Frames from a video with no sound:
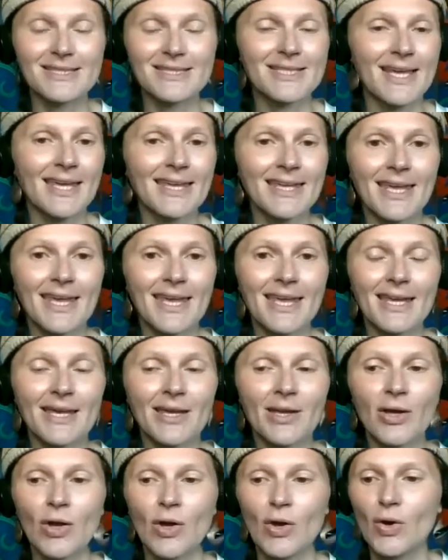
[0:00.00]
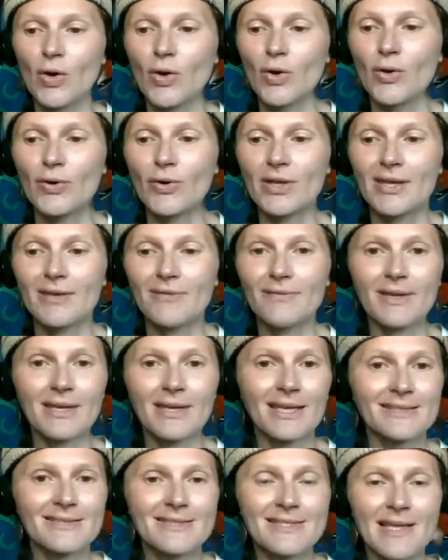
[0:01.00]
taking or
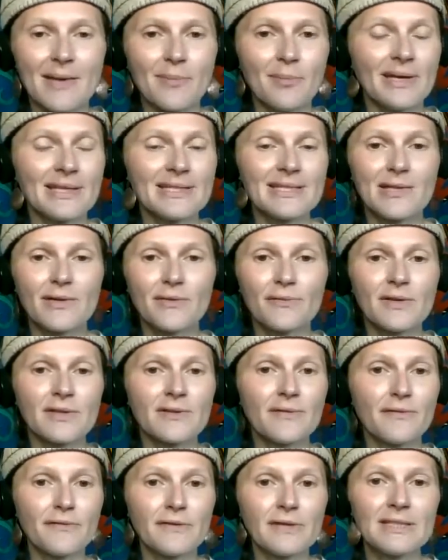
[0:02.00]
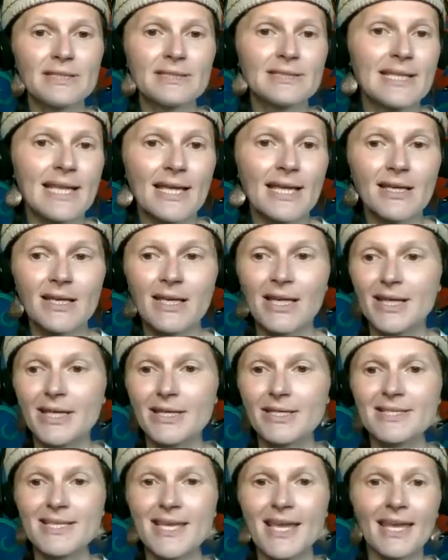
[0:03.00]
giving. Somebody, if they felt like
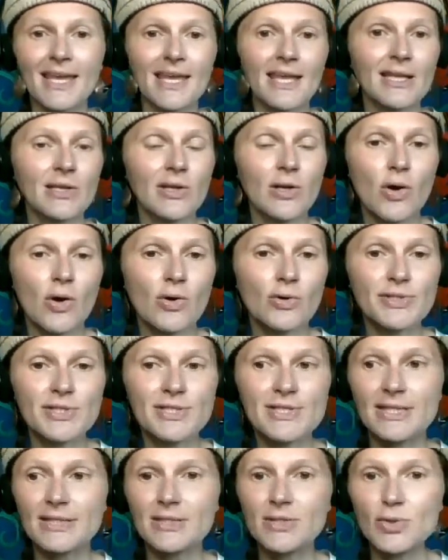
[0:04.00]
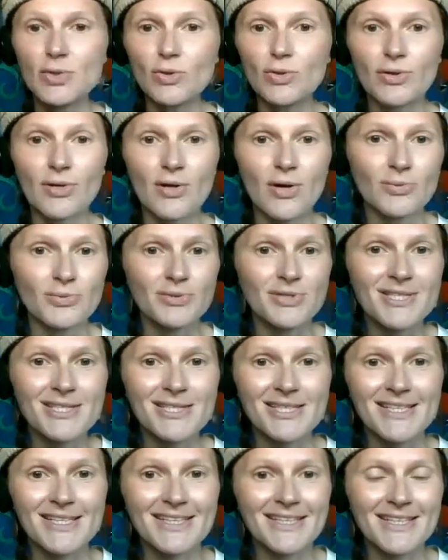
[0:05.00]
taking loads, they took
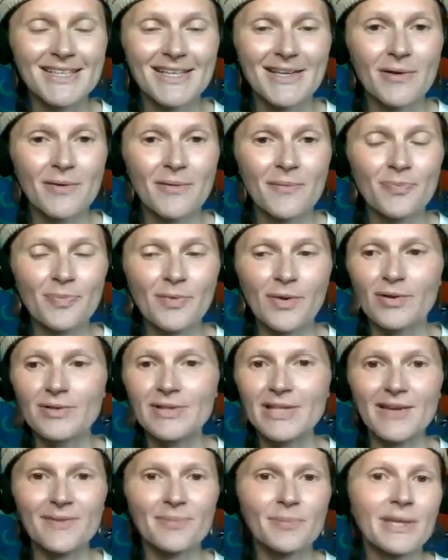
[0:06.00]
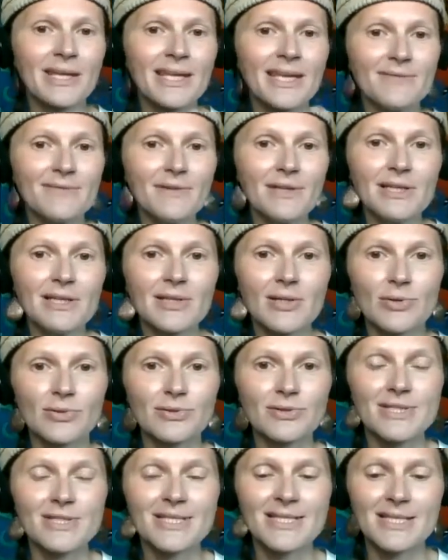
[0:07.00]
loads, or they've been giving
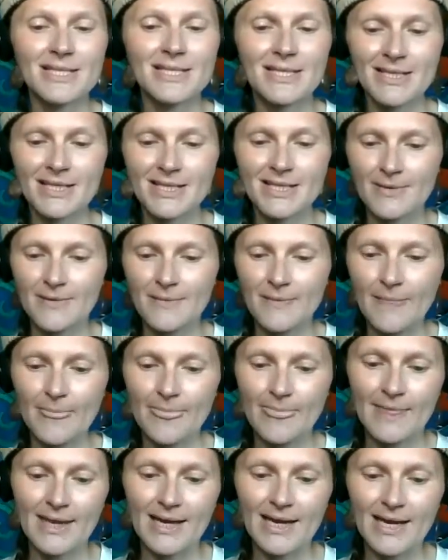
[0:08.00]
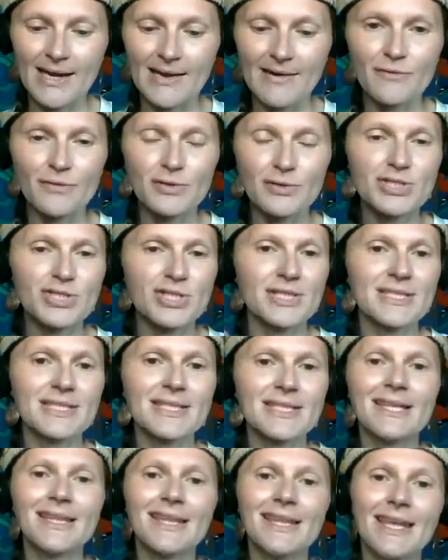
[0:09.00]
loads. It was
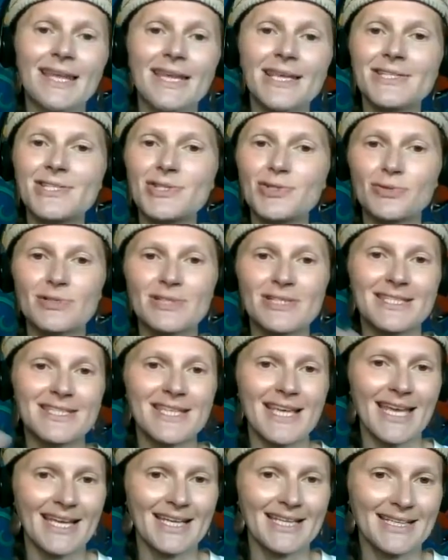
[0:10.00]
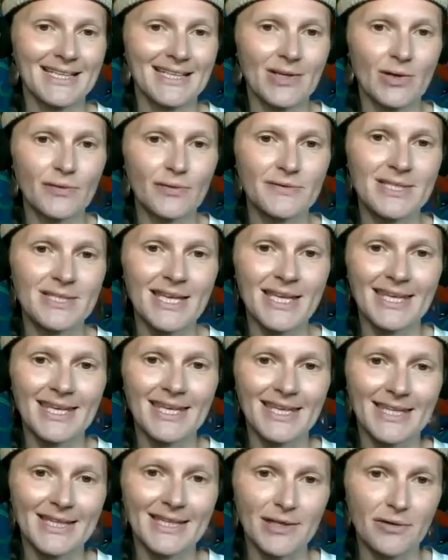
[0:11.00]
just a natural cycle of
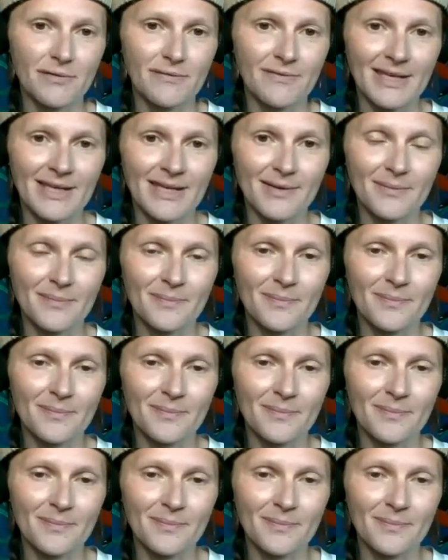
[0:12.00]
taking and giving,